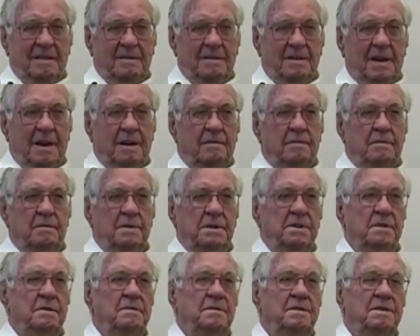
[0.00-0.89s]
at a
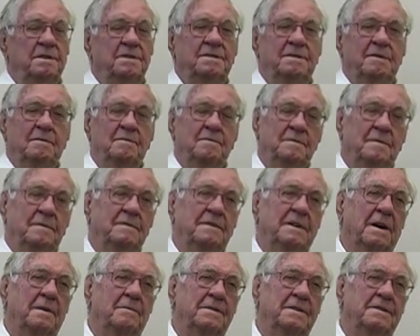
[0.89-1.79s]
reunion a
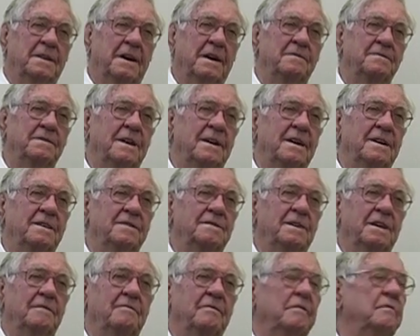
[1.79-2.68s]
couple of times I asked
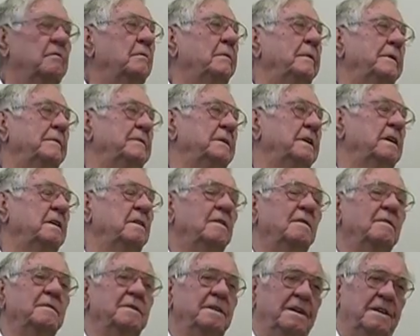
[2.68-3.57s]
him if he remembered that.
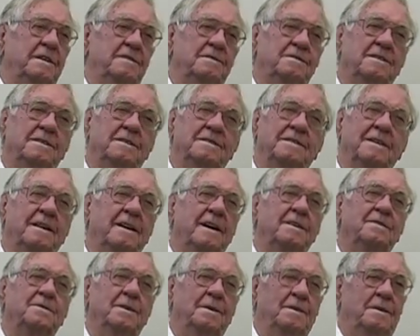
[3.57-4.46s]
Oh yes, he said, "I
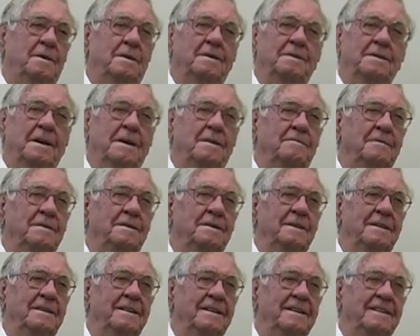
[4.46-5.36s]
took care of that one,
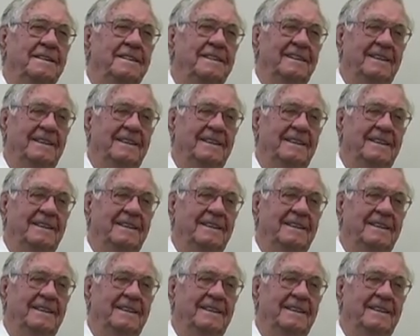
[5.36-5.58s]
didn't I?"